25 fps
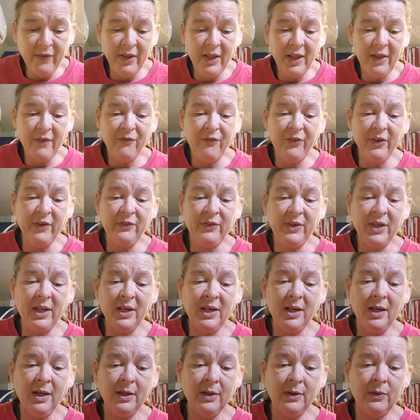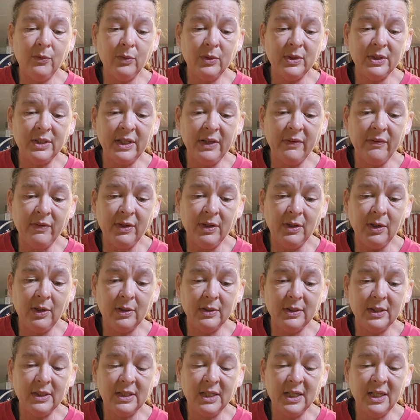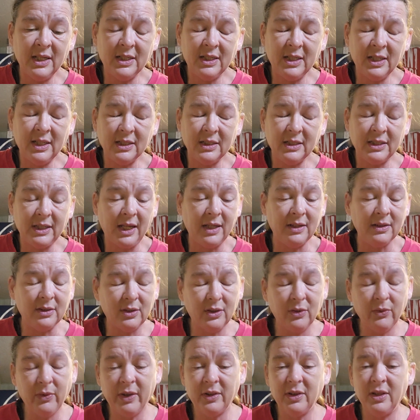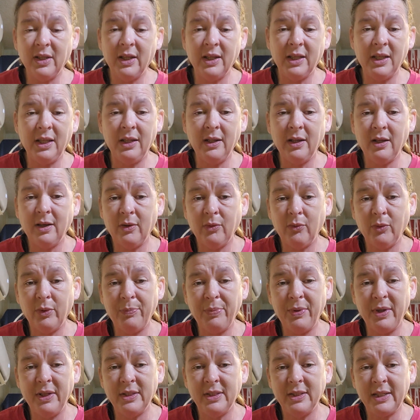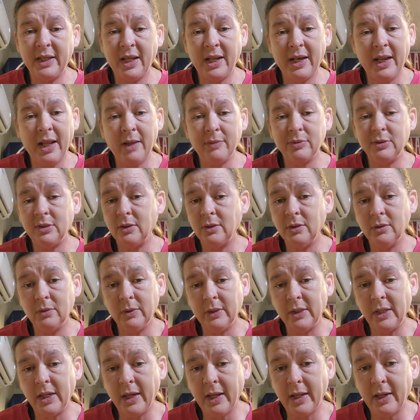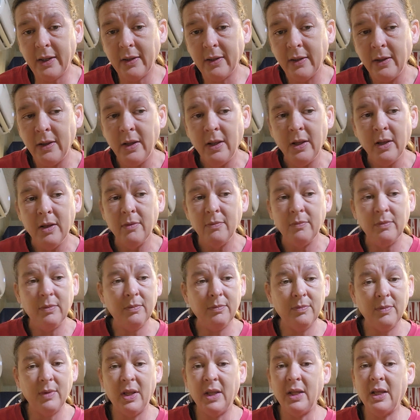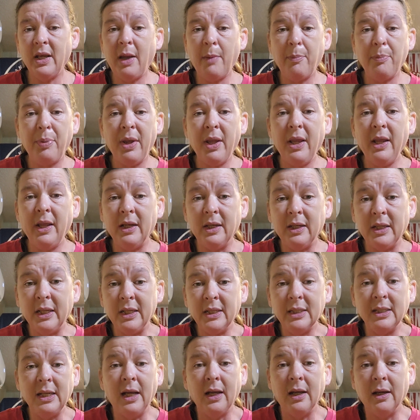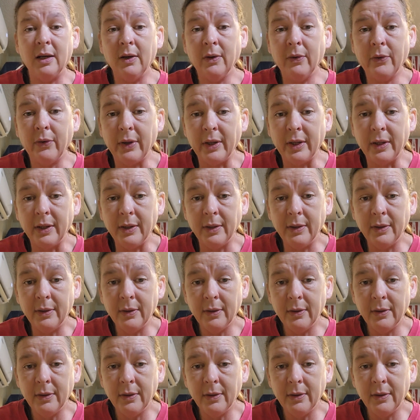He had 1,500 receiving yards and 10 touchdowns. Do I think he repeats that? Absolutely not. He got paid. He's not hungry.